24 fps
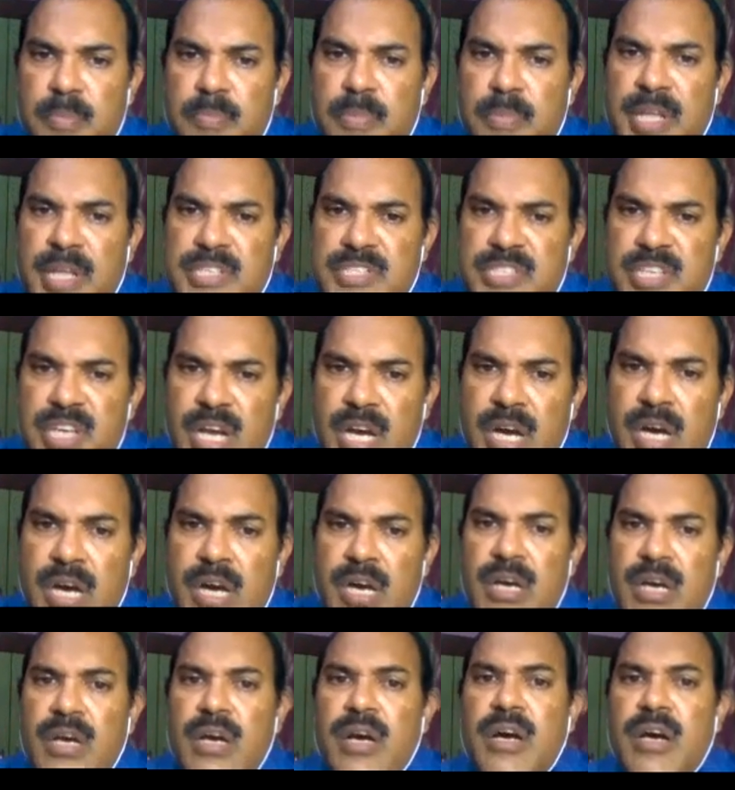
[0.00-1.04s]
hemiplegia,
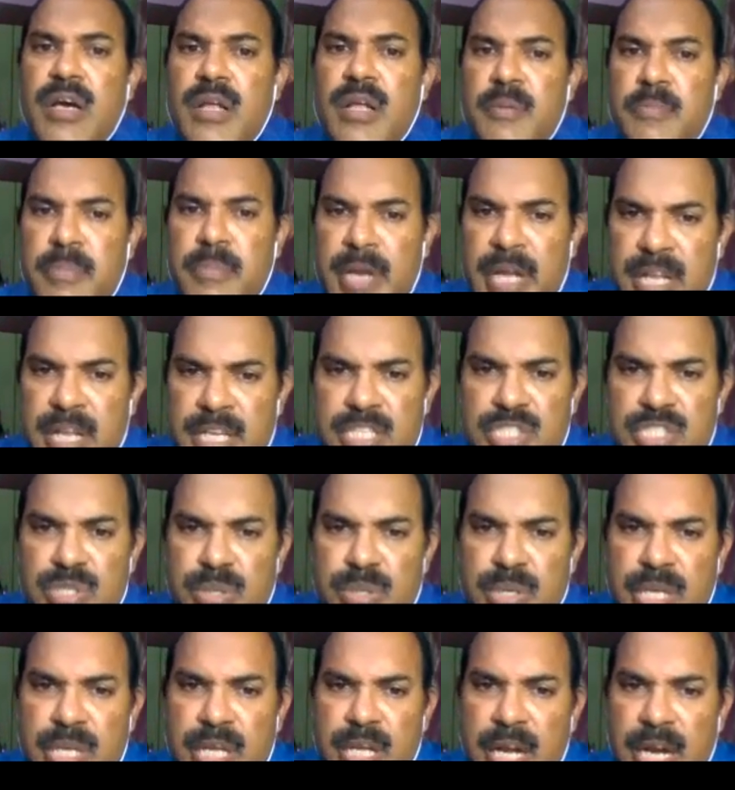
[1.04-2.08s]
uh, brain
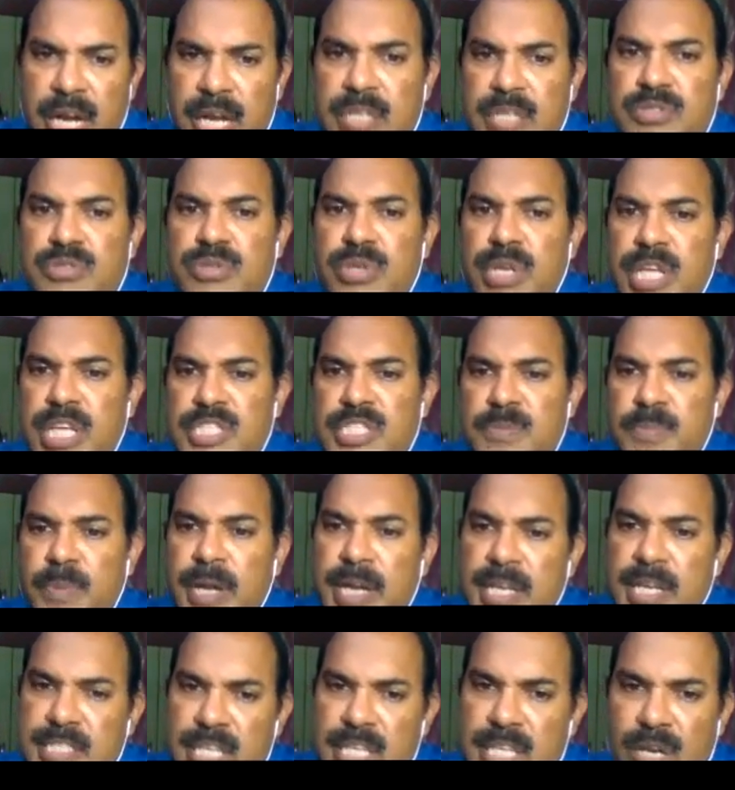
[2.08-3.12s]
injury, head injury,
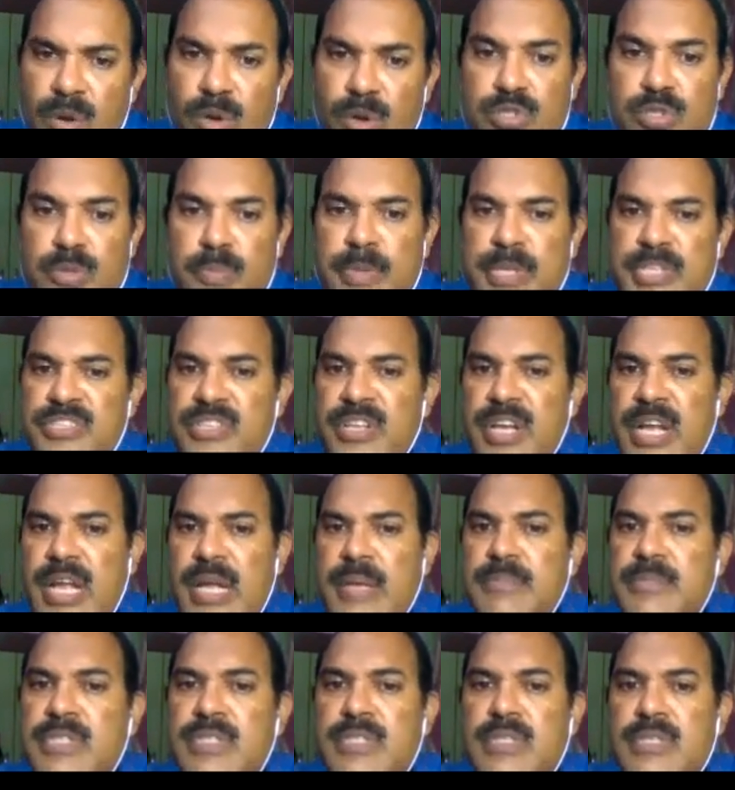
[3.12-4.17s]
splints are also
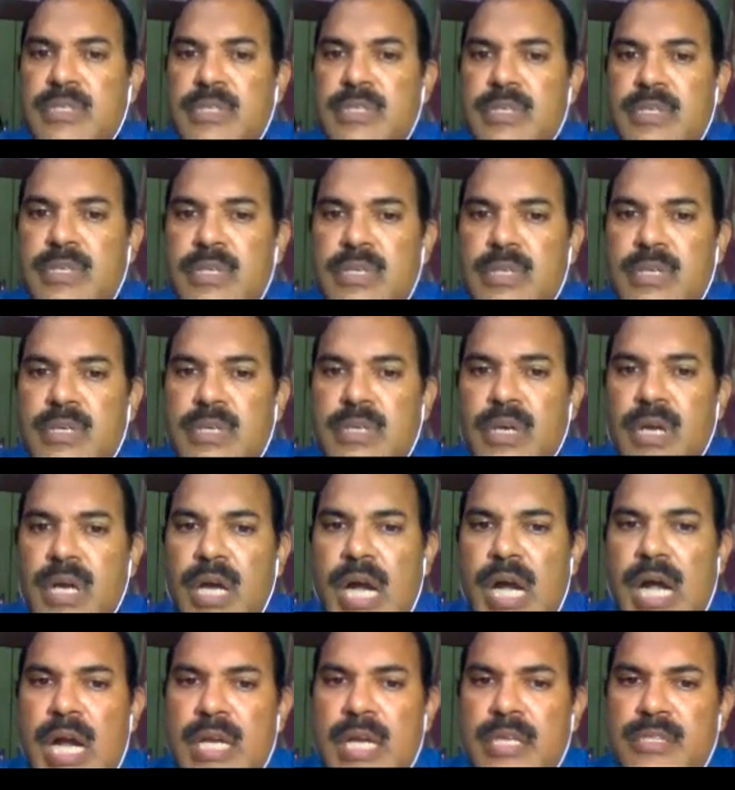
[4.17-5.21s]
prescribed.
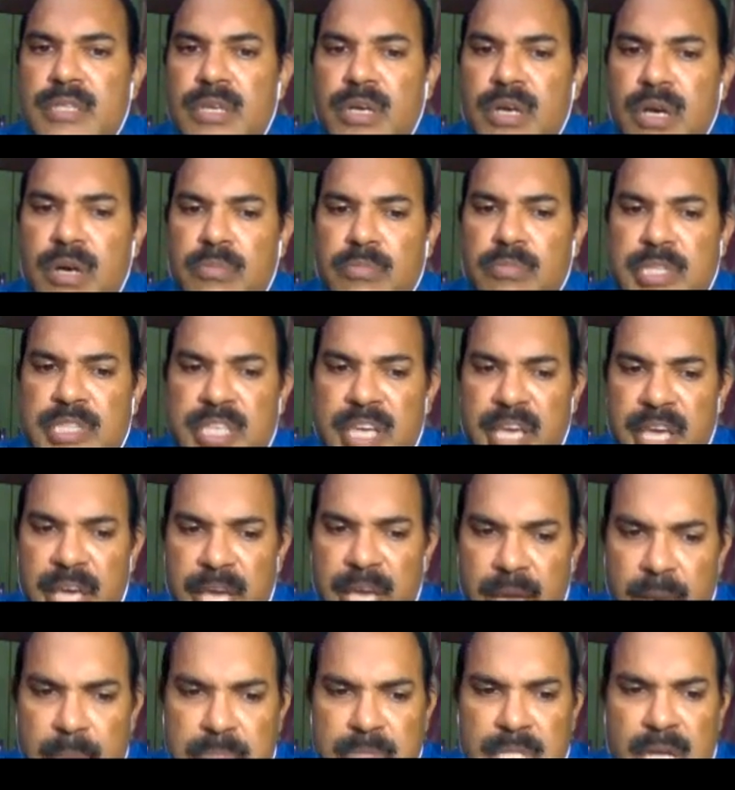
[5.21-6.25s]
And uh, with
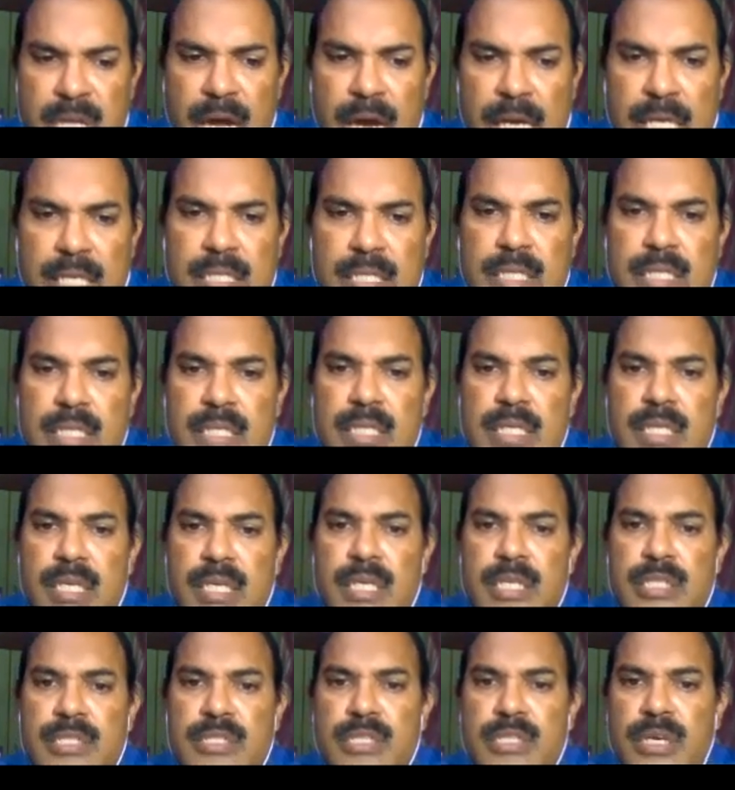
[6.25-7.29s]
the aim that
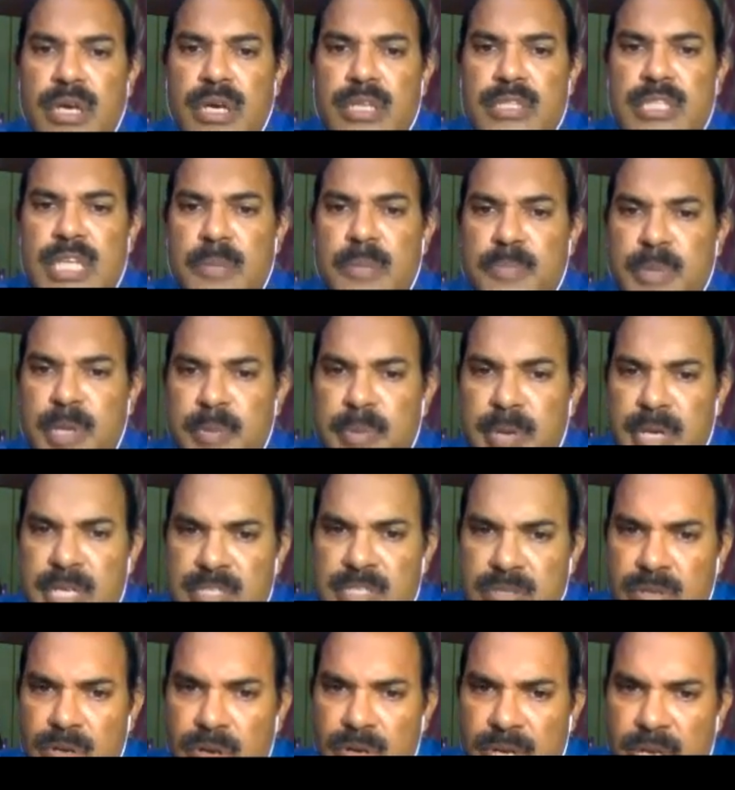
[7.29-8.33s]
the, that
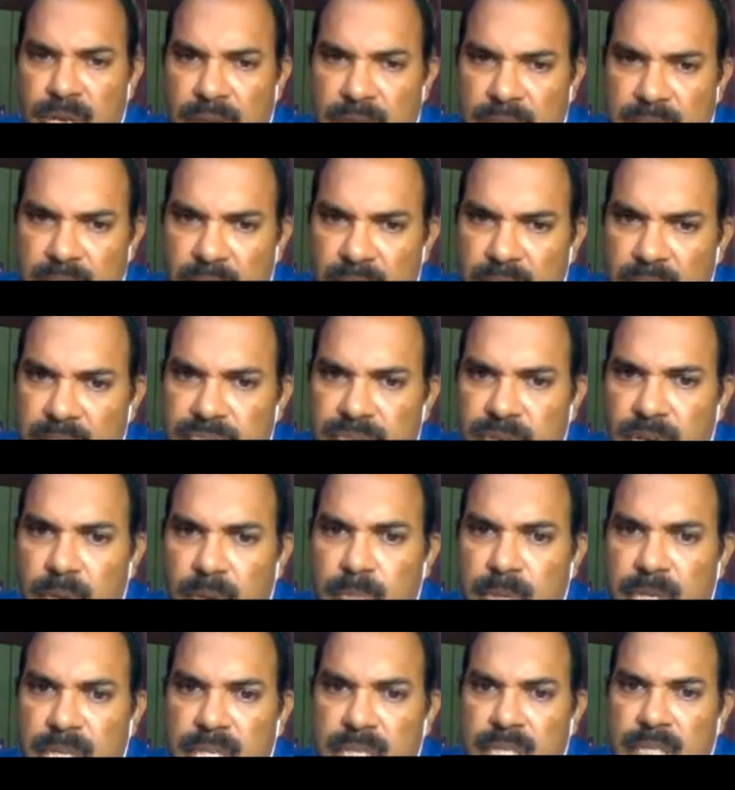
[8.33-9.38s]
prevents contracture and
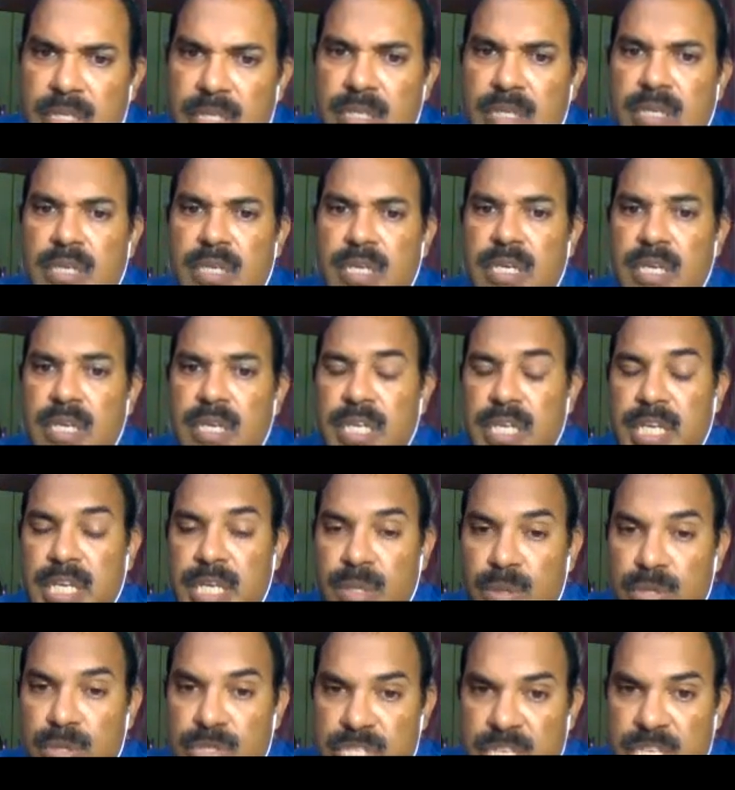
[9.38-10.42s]
deformity,
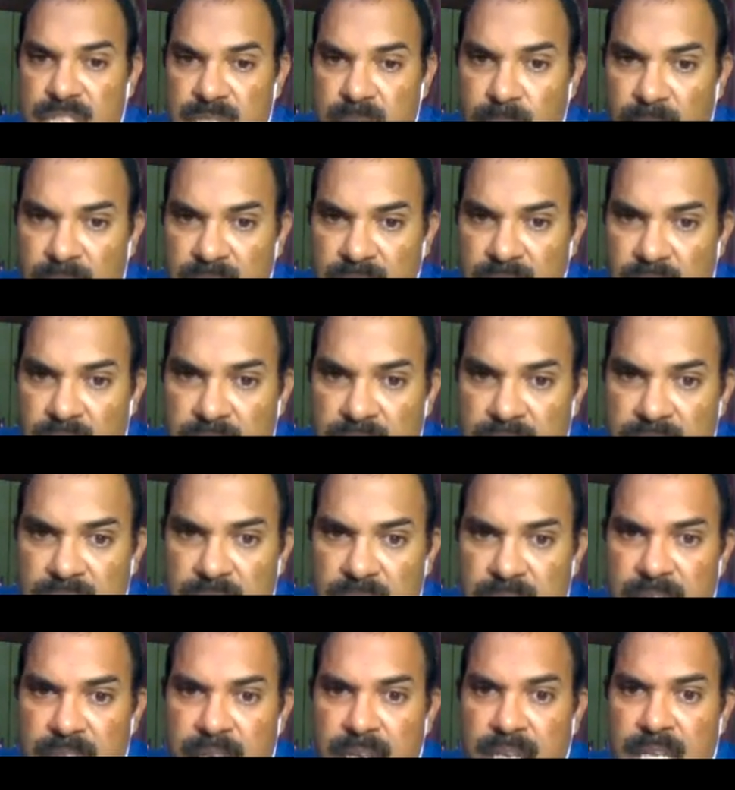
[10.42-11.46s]
reduces muscle
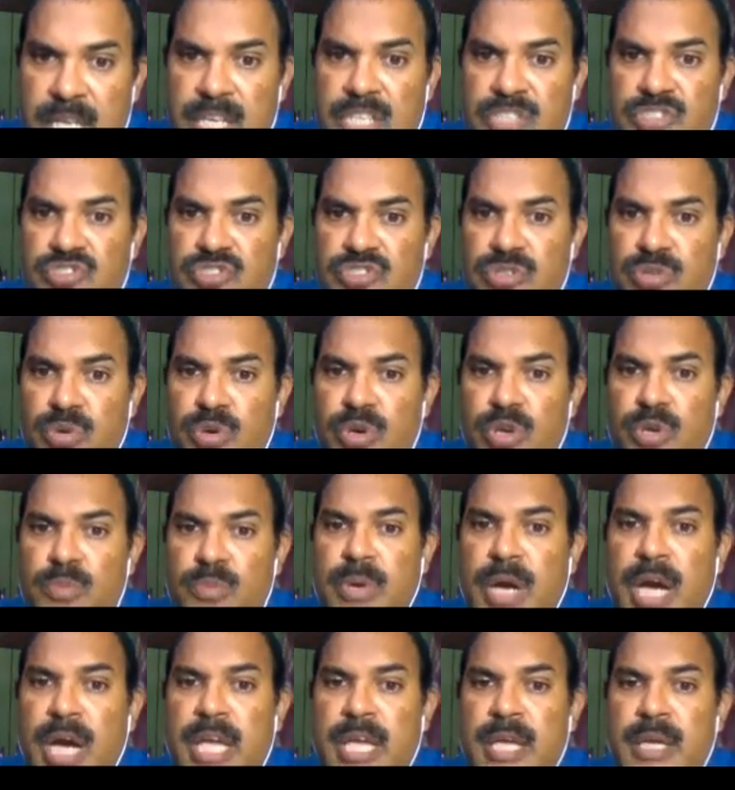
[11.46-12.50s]
strain, uh,
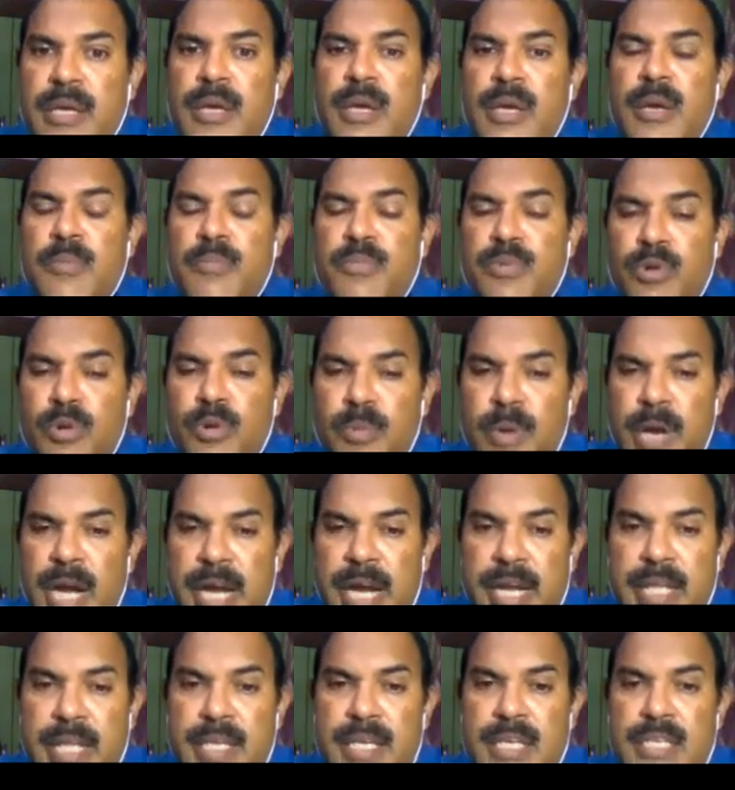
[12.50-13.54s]
stone by
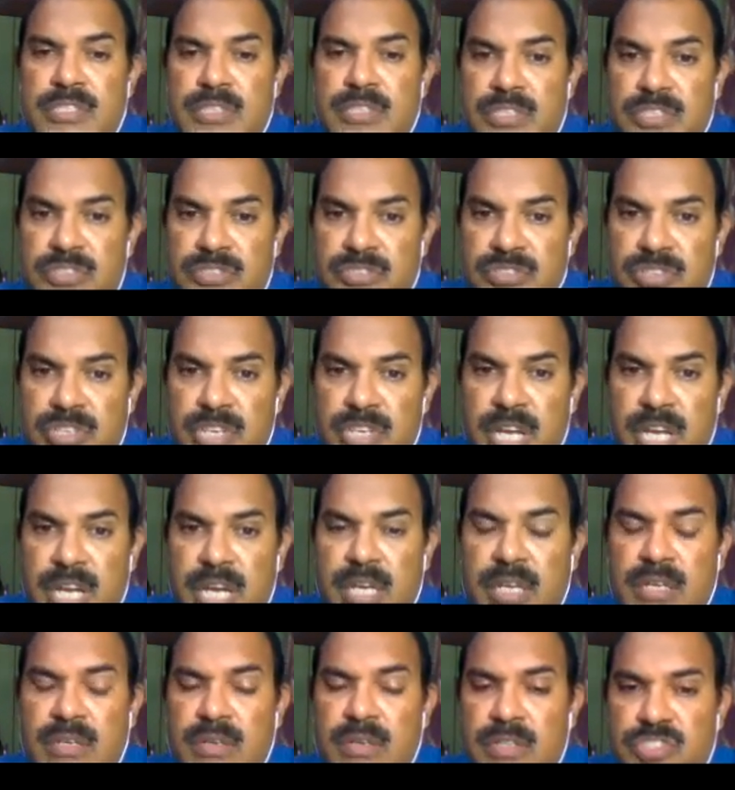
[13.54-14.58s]
providing a
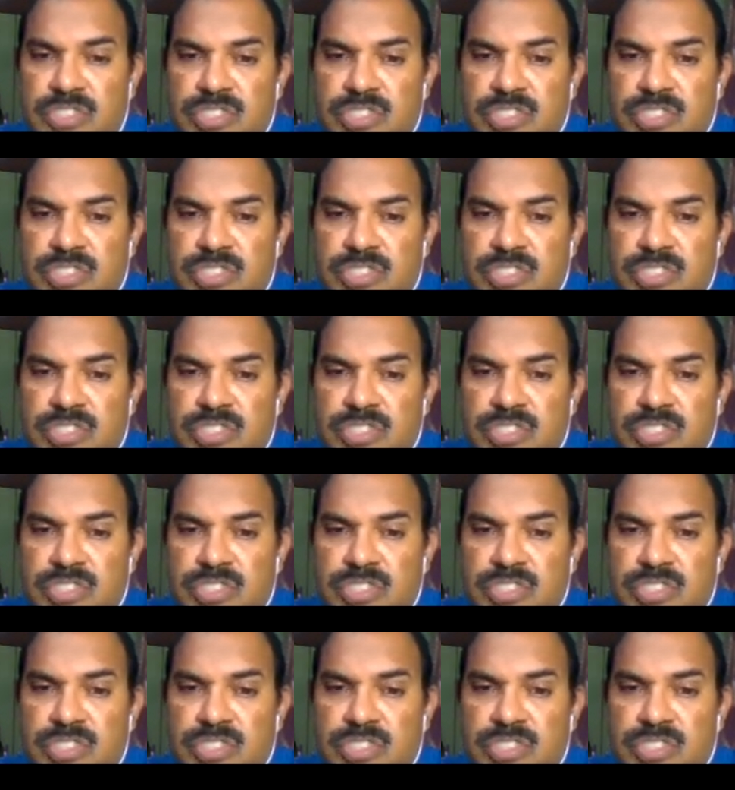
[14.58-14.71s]
sustained,